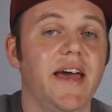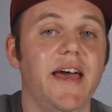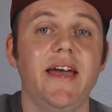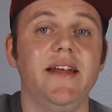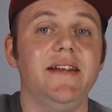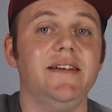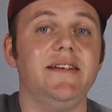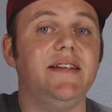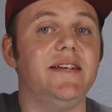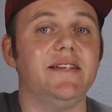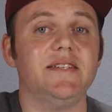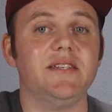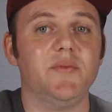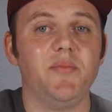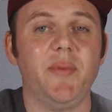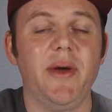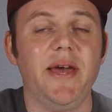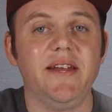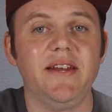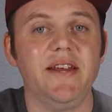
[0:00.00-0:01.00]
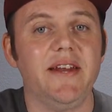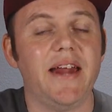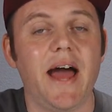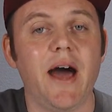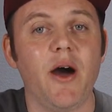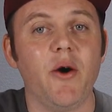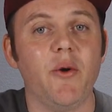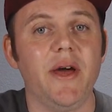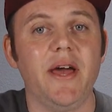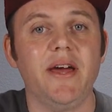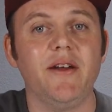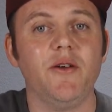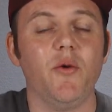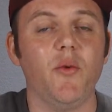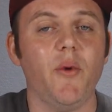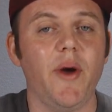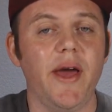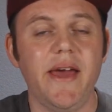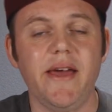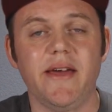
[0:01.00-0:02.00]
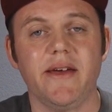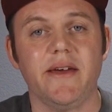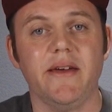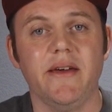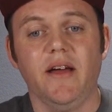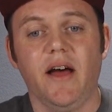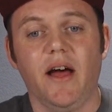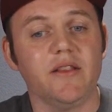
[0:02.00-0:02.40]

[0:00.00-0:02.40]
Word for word: and dissipate it out and away.